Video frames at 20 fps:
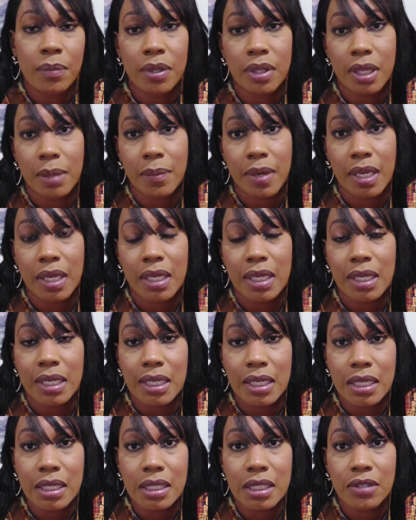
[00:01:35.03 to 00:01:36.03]
but they made it
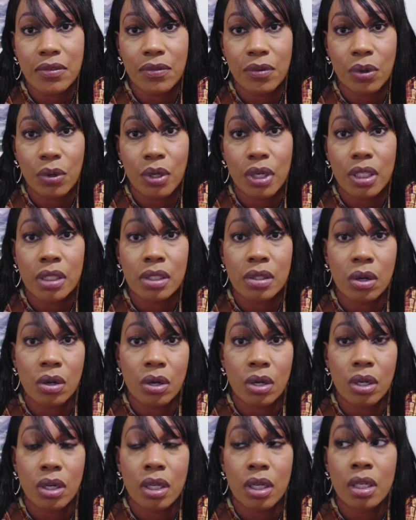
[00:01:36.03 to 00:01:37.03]
easy for us
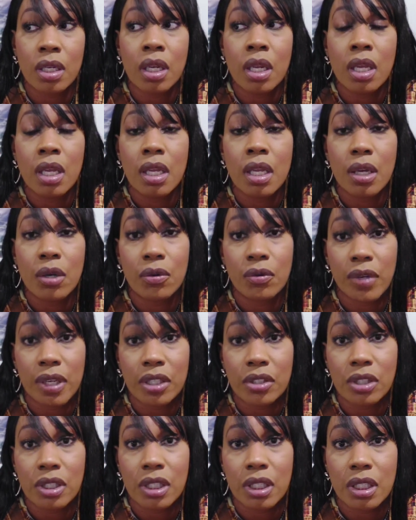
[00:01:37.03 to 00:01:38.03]
on
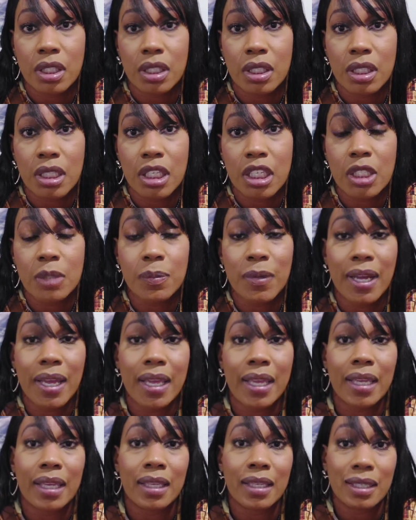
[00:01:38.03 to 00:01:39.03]
Ovation of the Seas
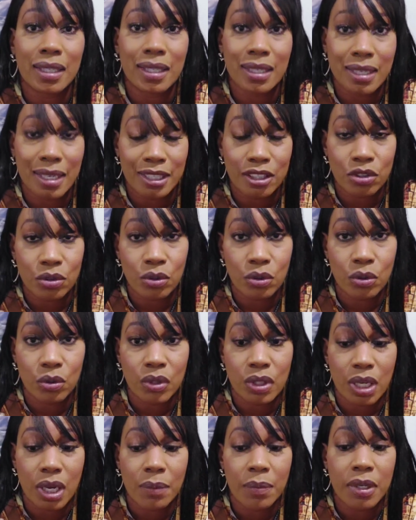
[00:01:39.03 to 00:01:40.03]
by next
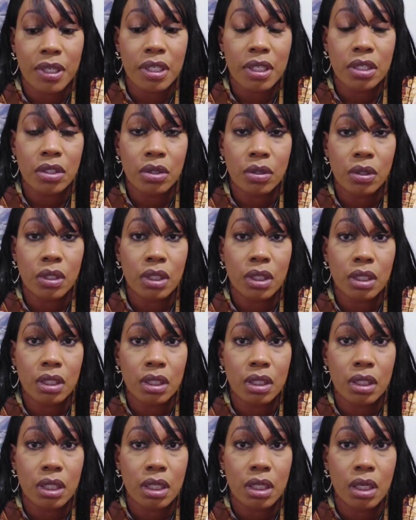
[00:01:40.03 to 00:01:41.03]
cruise coming into the
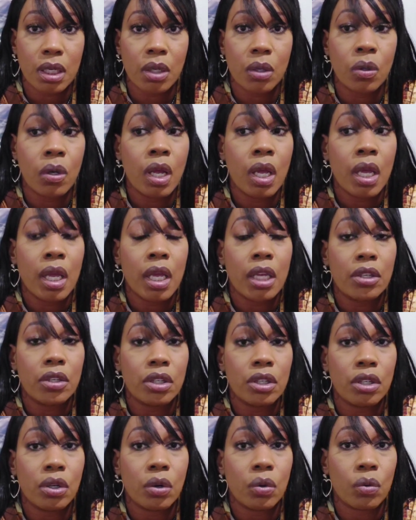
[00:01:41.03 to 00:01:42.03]
casino, and you
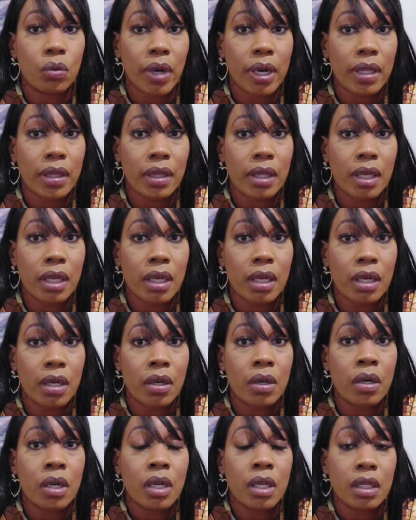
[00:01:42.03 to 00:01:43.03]
can go right
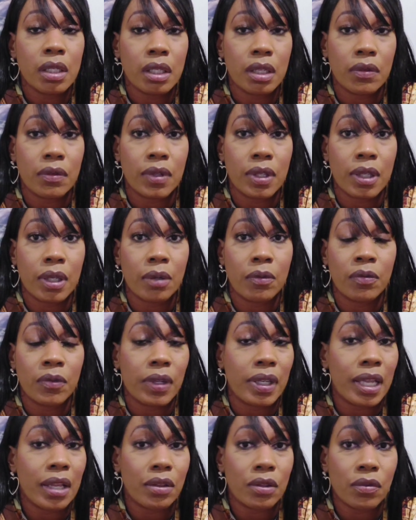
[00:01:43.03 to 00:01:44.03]
there, give them,
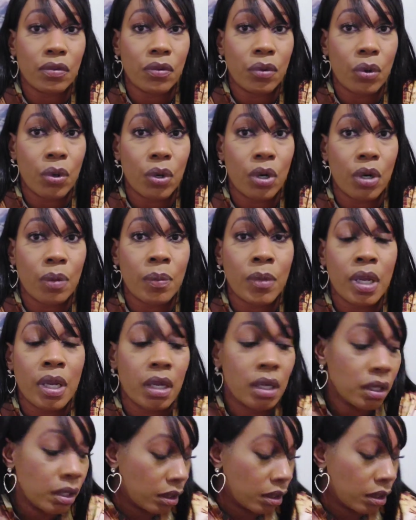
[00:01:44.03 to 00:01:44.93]
fill out the form,